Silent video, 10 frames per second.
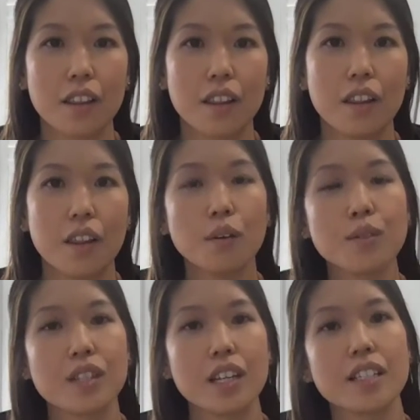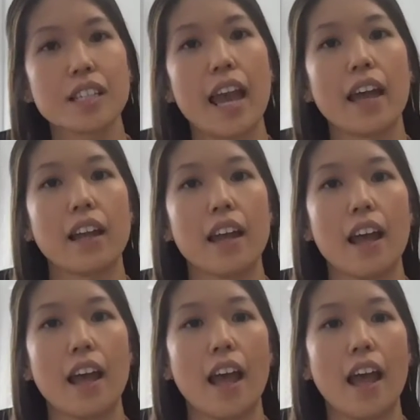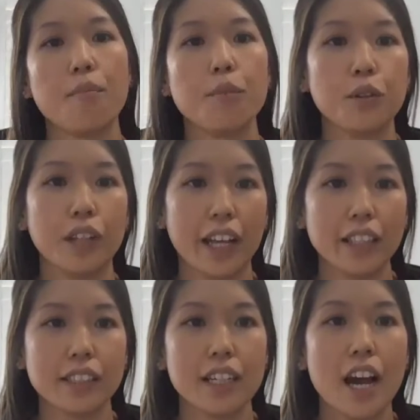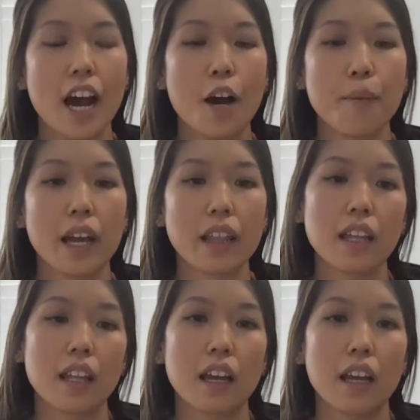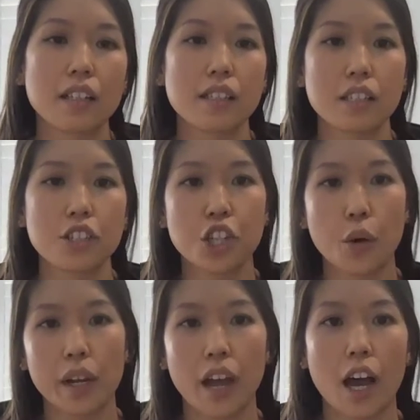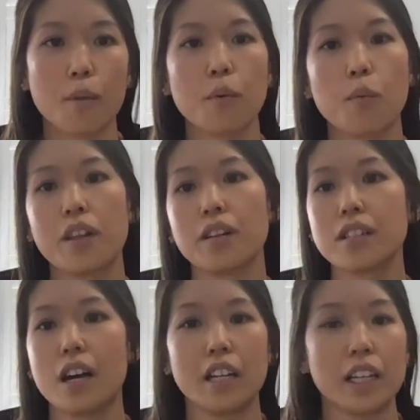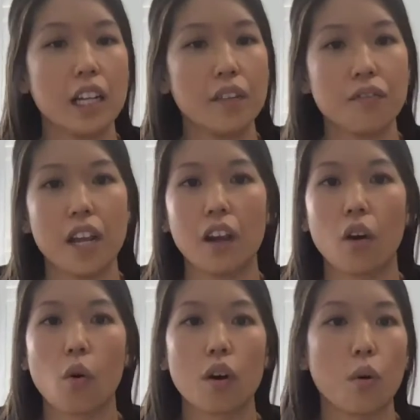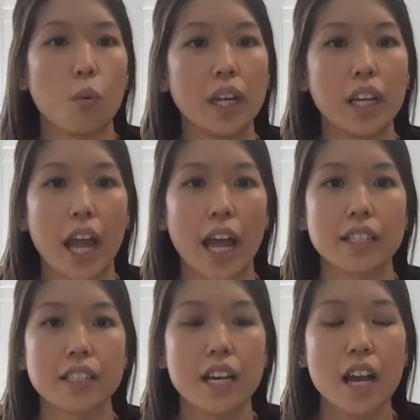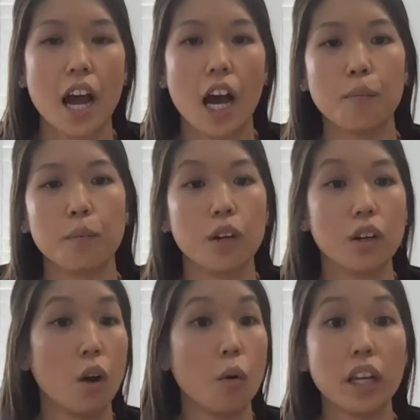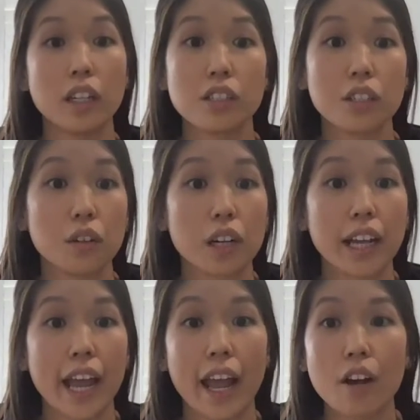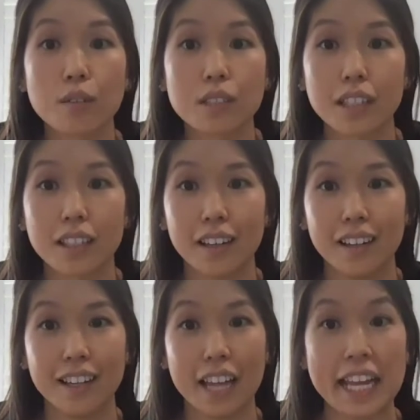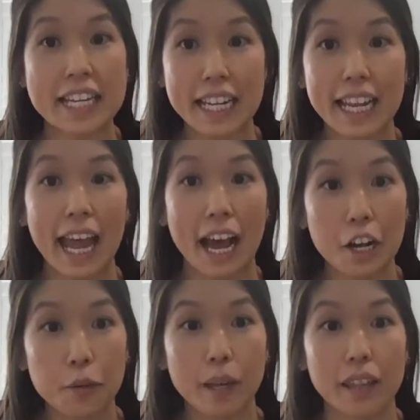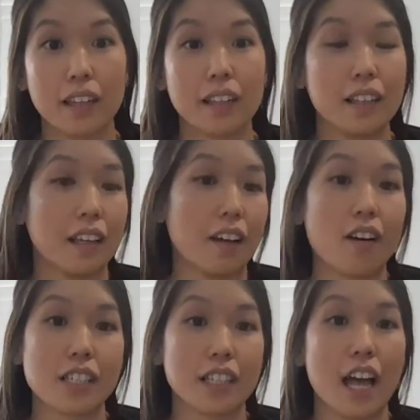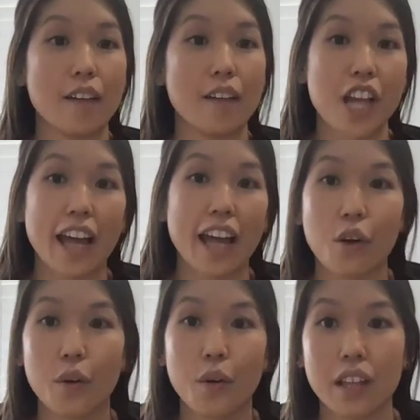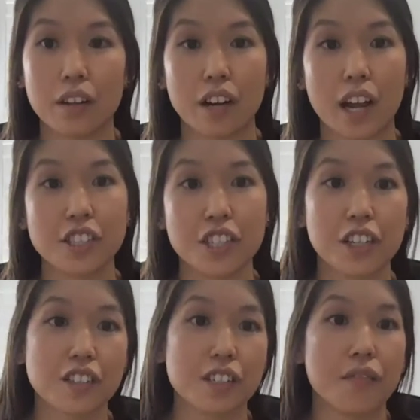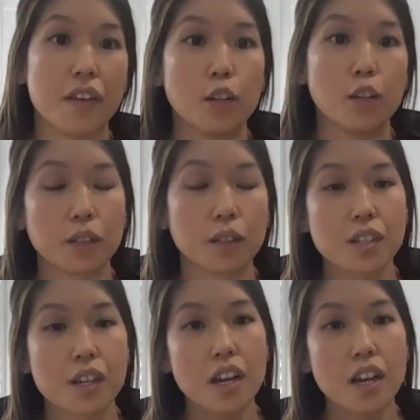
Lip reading: those things can't emulate. And I think it's the showing up, whether it's on an evening or a weekend, going into your account and needing help and then clicking onto live chat and knowing that there are engineers and developers